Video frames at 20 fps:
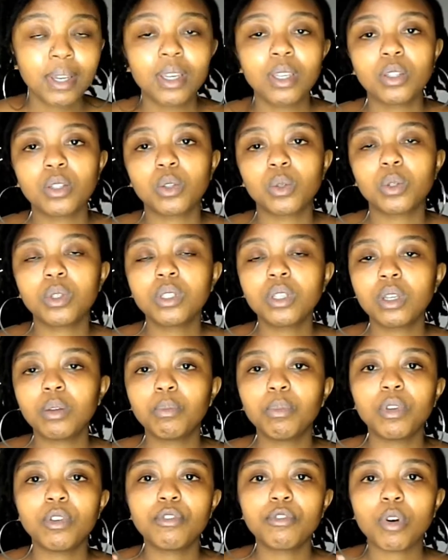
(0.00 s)
So this can
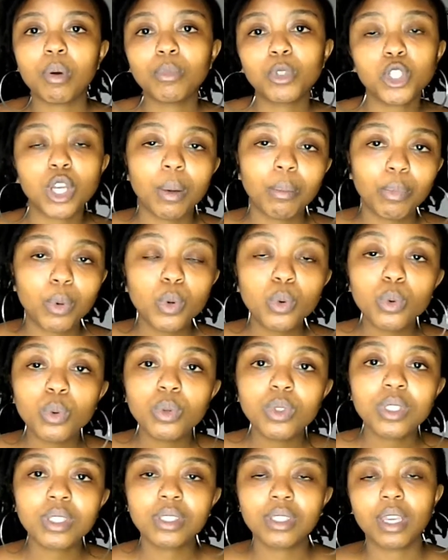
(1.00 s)
be from
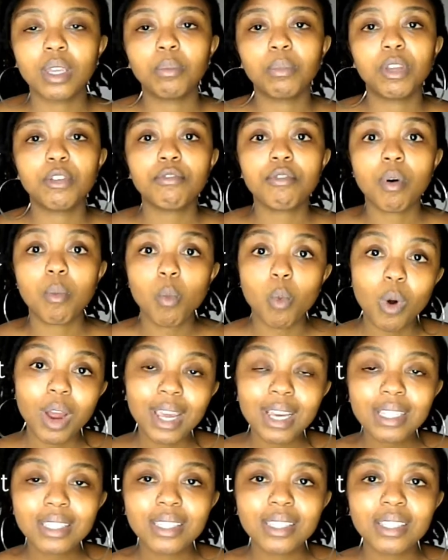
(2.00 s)
shampoos, this can be from
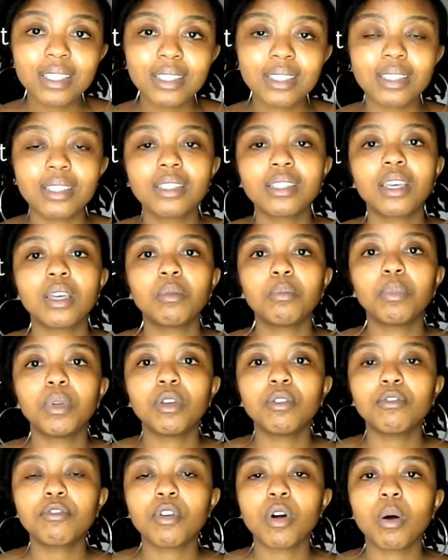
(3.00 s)
waxes, this can be
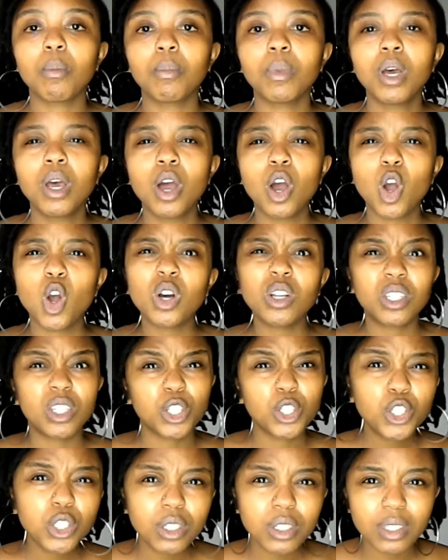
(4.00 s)
from
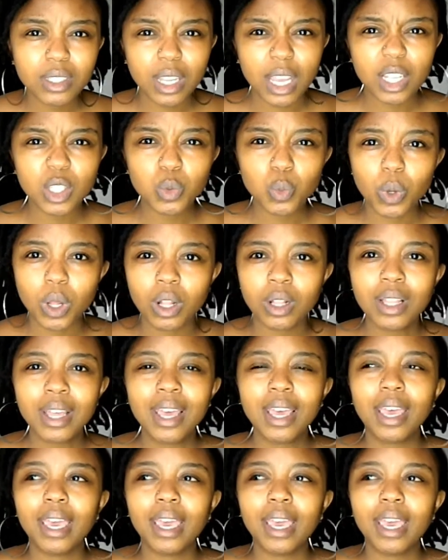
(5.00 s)
conditioners as well.